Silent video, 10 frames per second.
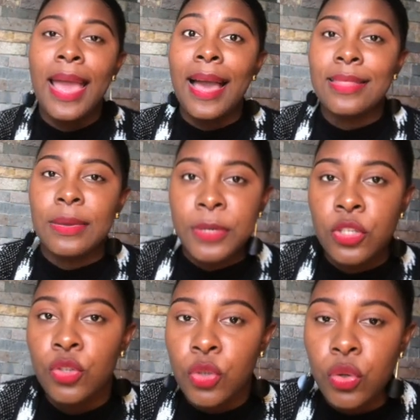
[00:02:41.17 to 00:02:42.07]
and they were
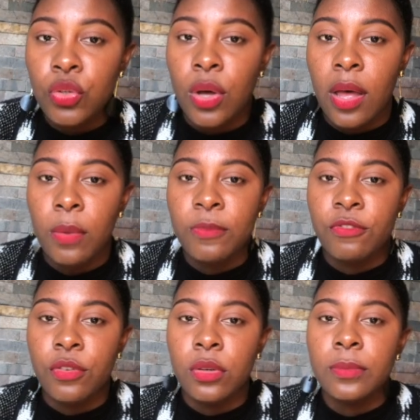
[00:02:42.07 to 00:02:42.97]
so, so
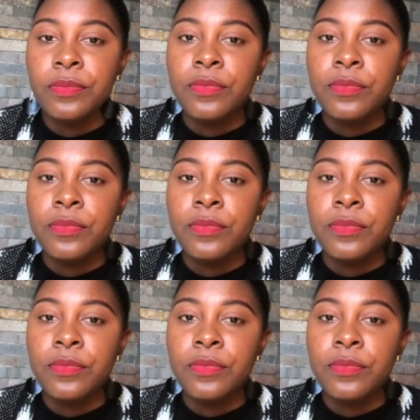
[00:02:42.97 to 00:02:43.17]
helpful